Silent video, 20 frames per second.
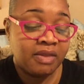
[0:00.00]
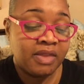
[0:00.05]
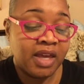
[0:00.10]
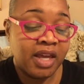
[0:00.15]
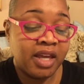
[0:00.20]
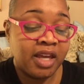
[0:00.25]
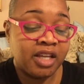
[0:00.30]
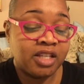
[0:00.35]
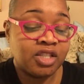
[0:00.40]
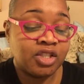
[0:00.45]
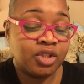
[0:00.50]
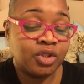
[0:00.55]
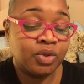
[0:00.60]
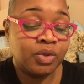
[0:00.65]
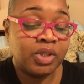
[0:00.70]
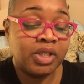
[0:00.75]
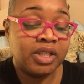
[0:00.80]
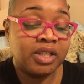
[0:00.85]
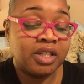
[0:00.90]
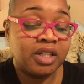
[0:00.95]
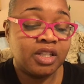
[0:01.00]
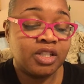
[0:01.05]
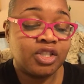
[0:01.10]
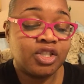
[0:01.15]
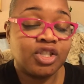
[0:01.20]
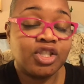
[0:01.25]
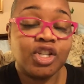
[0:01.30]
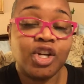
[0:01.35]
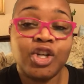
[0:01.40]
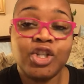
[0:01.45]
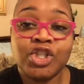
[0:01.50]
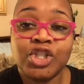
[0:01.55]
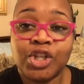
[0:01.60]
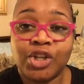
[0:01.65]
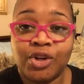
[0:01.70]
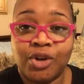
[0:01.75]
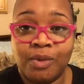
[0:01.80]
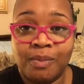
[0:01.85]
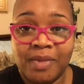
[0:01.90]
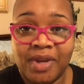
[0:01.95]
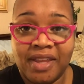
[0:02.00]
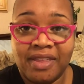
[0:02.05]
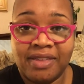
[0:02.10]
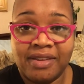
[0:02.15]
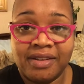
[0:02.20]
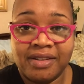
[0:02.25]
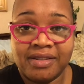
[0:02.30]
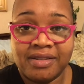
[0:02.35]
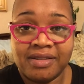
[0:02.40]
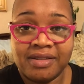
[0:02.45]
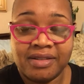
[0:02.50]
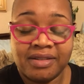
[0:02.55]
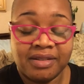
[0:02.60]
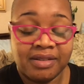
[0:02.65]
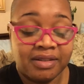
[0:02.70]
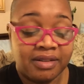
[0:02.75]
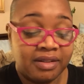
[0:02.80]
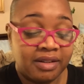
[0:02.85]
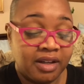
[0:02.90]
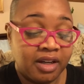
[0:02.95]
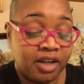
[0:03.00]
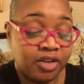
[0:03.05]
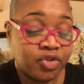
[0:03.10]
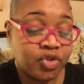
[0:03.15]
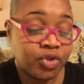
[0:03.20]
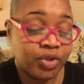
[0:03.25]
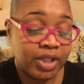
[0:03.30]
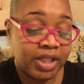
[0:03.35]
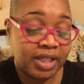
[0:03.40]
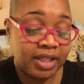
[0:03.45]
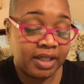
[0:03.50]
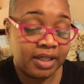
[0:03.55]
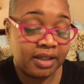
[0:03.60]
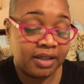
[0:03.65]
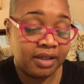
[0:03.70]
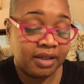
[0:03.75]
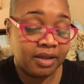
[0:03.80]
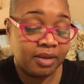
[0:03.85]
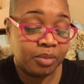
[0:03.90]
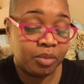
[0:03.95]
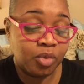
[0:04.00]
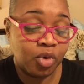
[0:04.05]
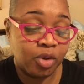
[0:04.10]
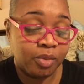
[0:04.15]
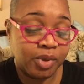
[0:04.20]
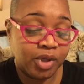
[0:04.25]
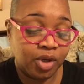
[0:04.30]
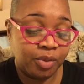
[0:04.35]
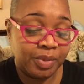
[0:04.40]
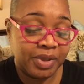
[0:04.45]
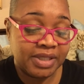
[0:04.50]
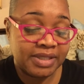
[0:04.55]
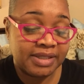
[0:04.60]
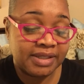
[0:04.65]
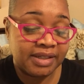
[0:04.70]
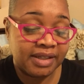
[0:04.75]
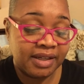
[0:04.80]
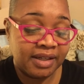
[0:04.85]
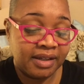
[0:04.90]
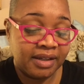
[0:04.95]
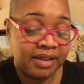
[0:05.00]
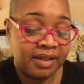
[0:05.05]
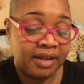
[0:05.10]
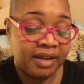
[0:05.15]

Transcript: They excluded surgical methods of treating morbid obesity,